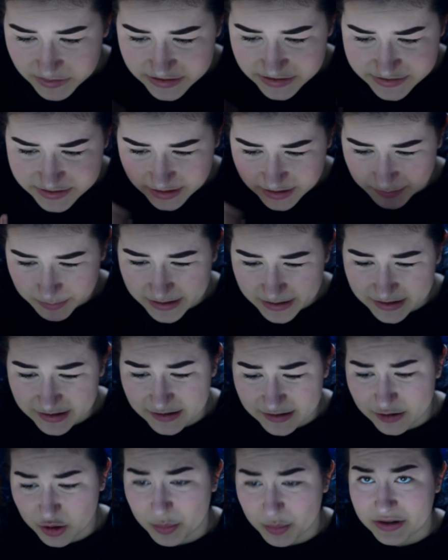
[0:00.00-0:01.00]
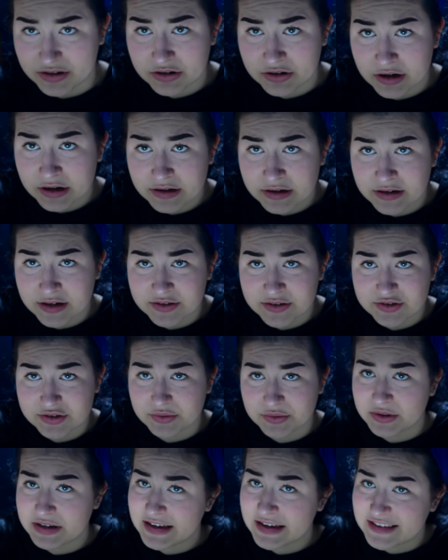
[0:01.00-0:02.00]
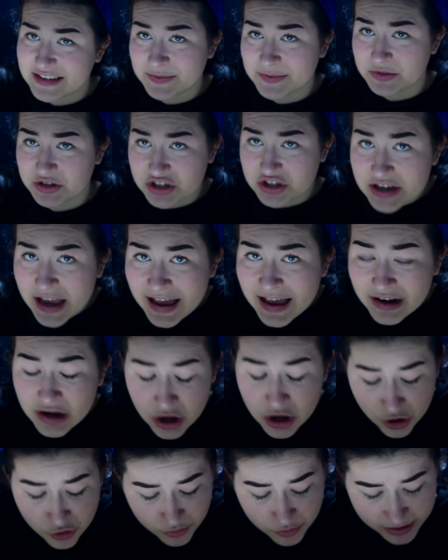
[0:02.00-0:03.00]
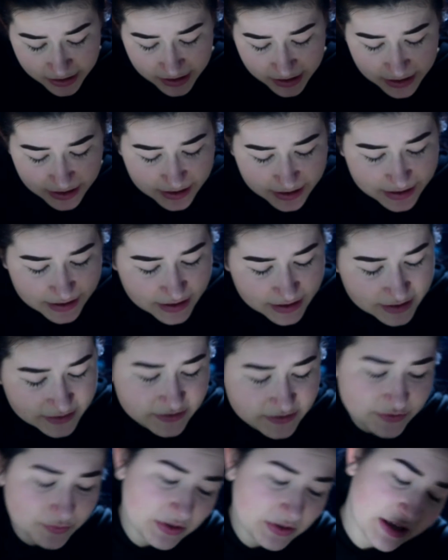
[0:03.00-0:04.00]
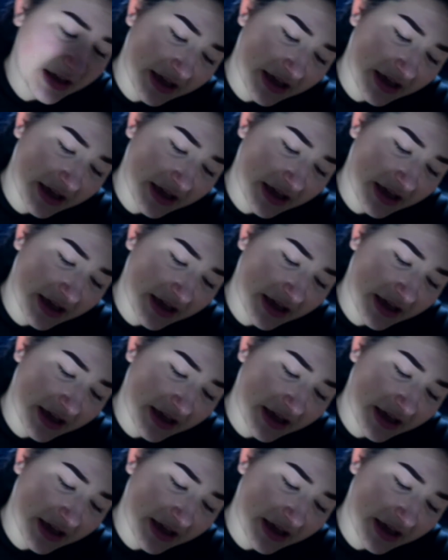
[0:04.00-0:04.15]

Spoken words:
It's like making it a little bit dark, you know, to create some shadow. And we